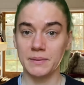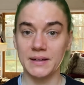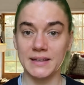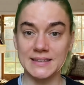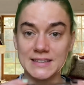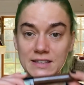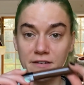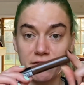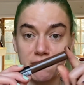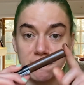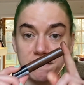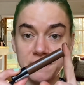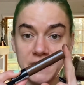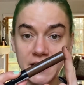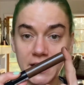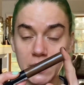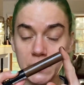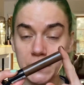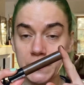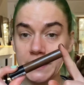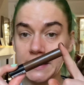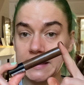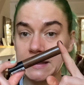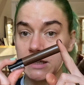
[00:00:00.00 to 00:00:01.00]
It's a
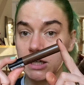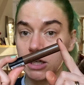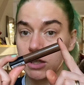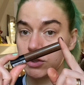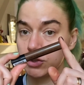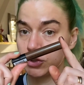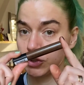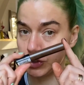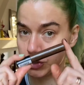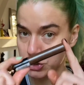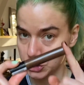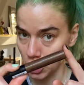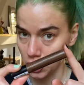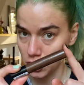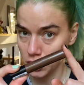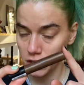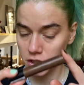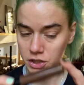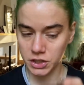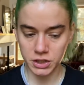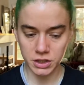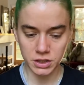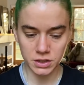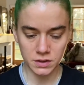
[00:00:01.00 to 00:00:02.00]
very
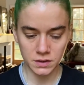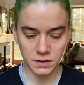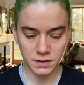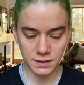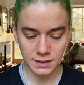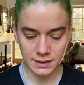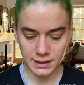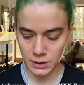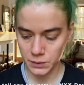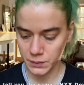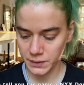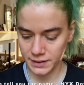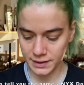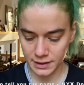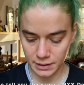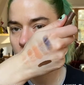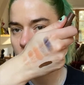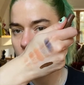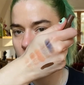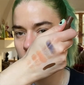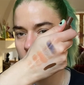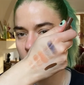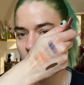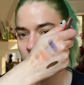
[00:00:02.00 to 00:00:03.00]
dark liquid lip.
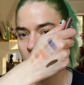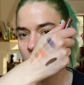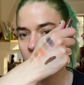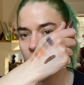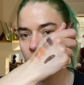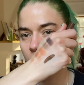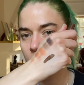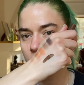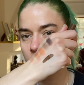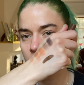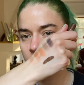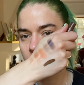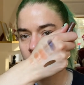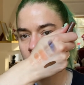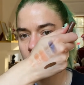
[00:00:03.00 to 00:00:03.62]
There we go.